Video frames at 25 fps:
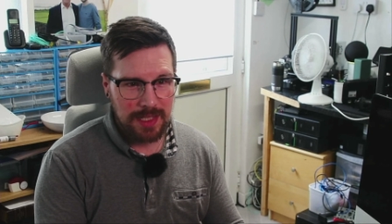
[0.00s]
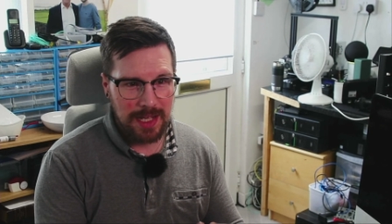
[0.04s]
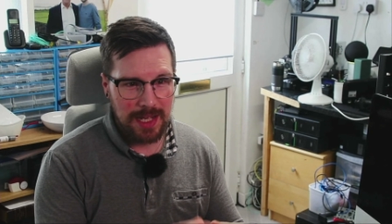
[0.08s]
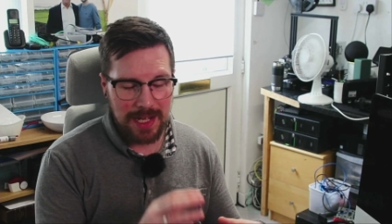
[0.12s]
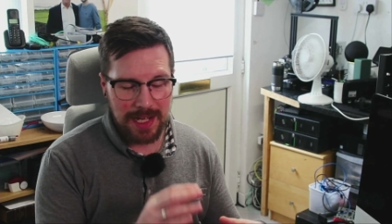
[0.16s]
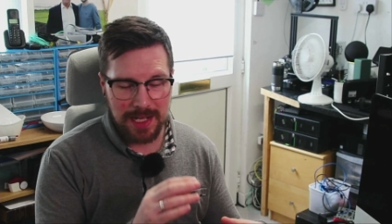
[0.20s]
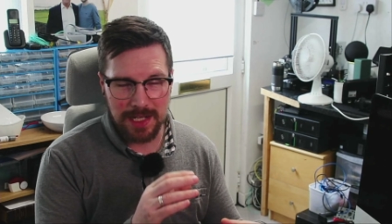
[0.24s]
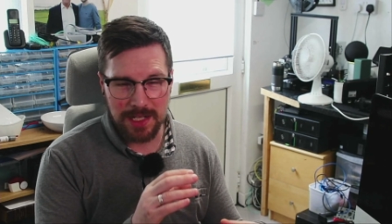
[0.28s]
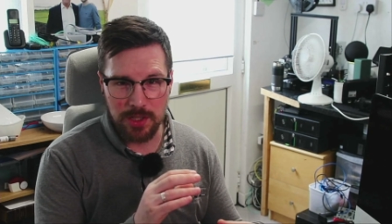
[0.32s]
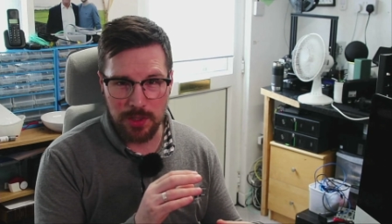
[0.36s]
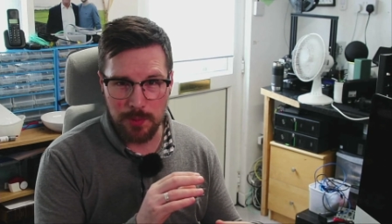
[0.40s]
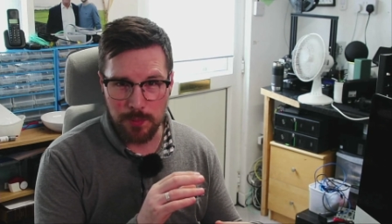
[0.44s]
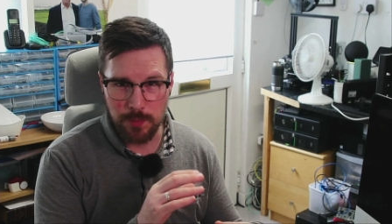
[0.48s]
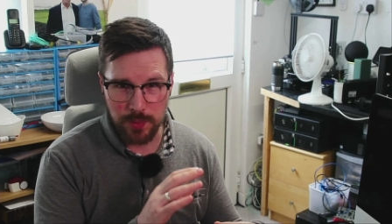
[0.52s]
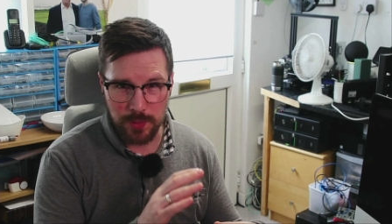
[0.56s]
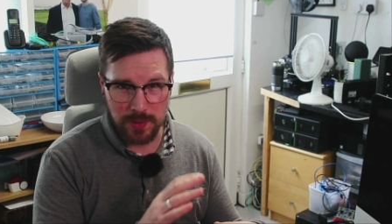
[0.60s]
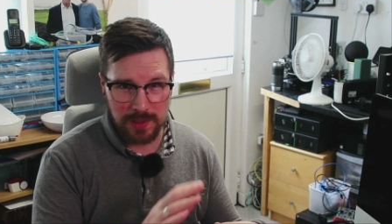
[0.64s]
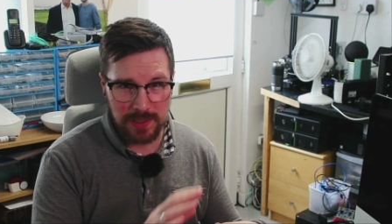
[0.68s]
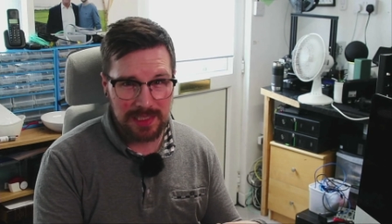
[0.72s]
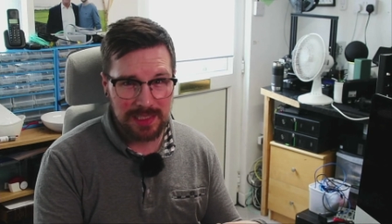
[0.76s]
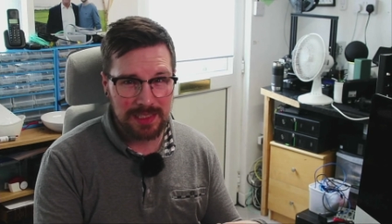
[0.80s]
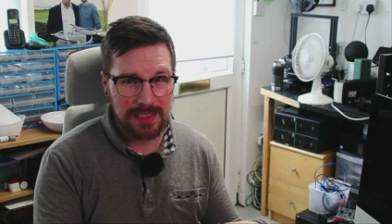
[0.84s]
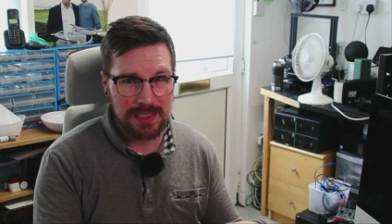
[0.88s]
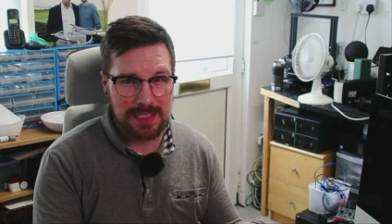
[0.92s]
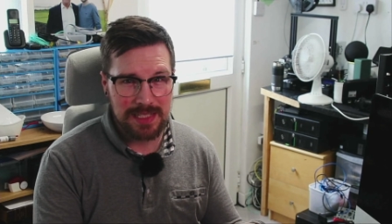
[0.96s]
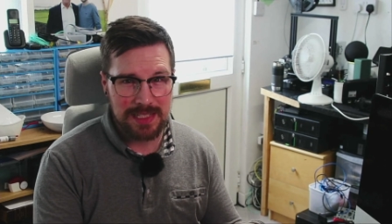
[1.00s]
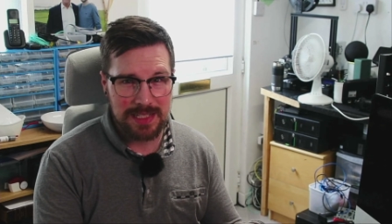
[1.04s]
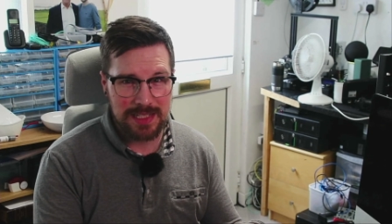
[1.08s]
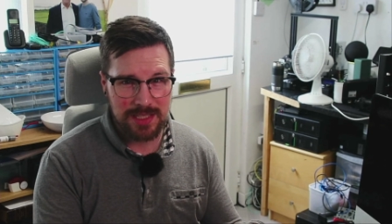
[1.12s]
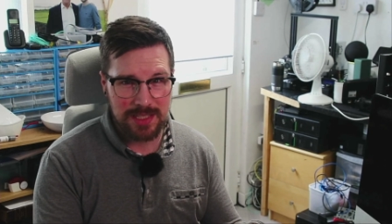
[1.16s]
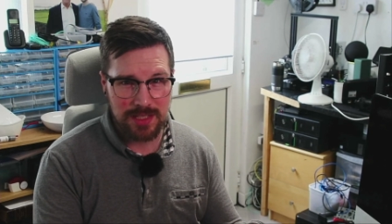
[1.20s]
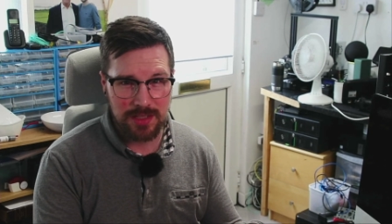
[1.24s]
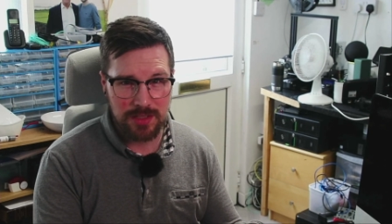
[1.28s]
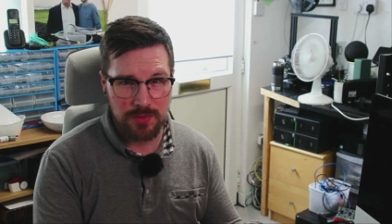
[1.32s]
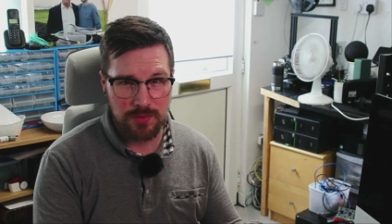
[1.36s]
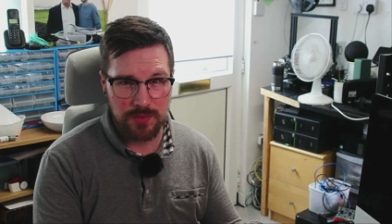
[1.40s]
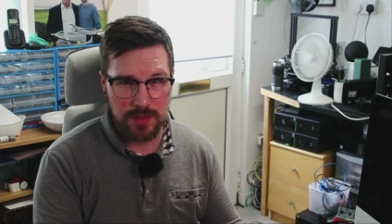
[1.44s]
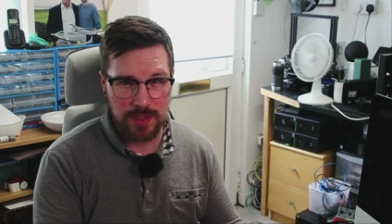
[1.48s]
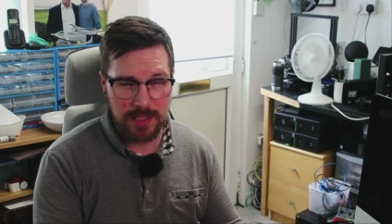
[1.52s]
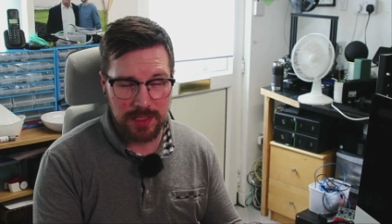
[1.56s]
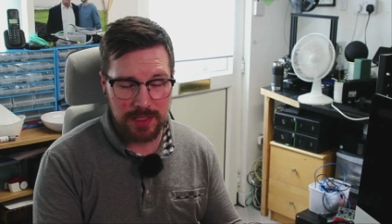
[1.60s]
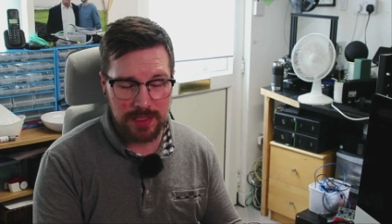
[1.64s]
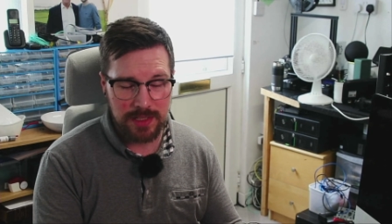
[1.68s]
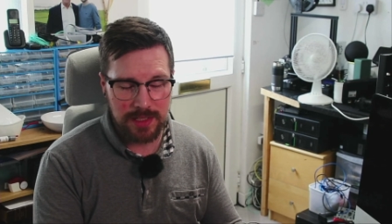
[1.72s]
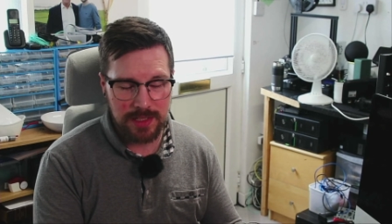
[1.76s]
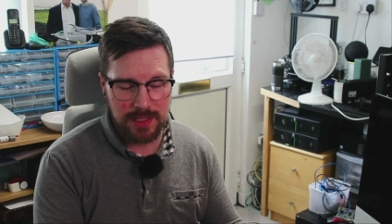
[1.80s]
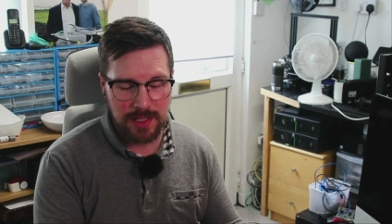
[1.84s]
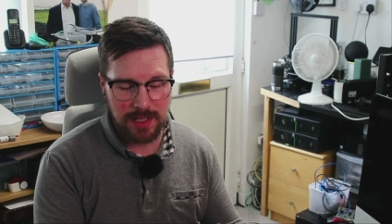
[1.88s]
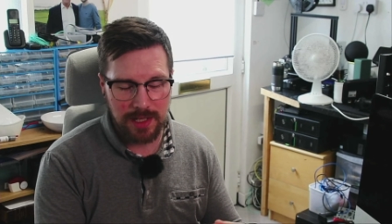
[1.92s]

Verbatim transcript: i completely disagree